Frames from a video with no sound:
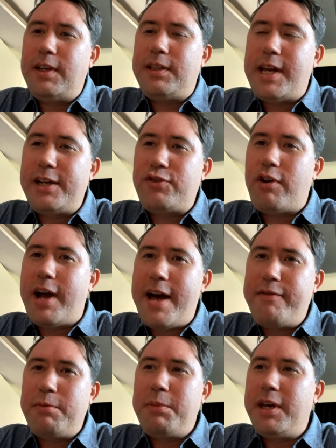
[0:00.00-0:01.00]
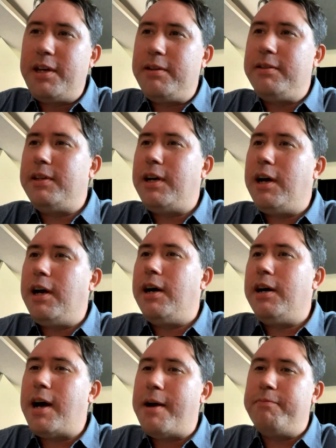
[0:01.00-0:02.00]
Thanks for having me, and
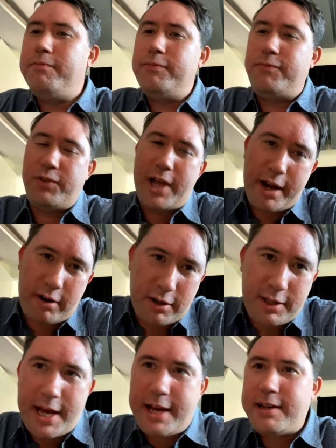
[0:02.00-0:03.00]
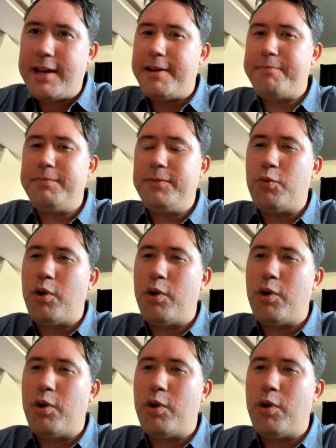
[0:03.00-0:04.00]
uh, I'm flattered that I'm
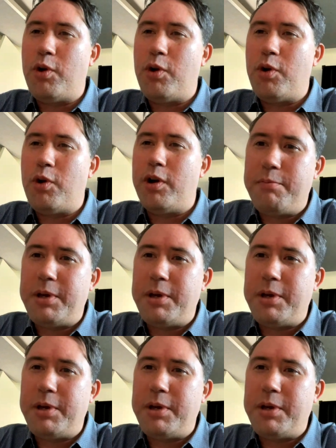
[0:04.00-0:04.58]
worthy of being a